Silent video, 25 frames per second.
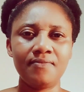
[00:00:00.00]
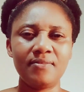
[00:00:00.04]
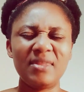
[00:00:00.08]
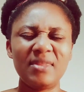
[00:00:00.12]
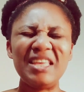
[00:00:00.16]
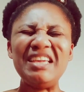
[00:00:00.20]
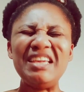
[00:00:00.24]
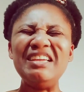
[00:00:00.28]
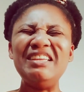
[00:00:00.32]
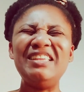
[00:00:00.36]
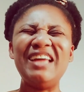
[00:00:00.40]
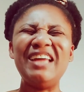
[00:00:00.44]

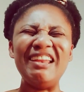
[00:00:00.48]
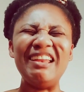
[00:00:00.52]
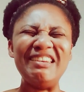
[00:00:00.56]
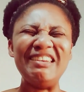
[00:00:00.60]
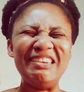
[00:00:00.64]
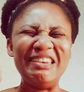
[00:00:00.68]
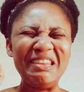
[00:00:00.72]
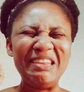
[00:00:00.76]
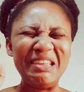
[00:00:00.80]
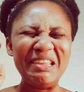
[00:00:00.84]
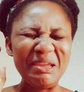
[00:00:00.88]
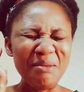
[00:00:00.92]
In the
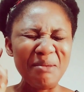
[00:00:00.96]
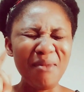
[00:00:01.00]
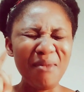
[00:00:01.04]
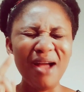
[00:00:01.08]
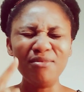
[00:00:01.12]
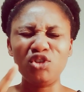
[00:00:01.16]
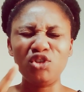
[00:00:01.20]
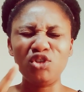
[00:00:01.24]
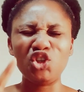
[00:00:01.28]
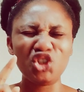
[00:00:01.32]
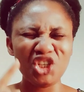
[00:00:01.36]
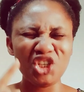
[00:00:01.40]
name
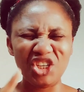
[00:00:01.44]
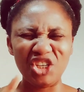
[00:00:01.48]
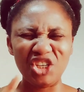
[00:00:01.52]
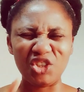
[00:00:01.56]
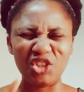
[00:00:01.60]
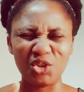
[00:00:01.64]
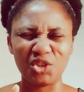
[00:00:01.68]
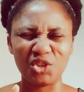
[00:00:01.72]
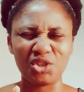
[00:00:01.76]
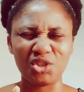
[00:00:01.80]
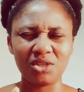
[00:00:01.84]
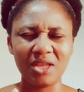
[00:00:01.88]
of
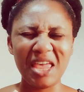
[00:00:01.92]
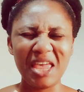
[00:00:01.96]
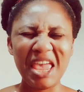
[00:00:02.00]
Jesus,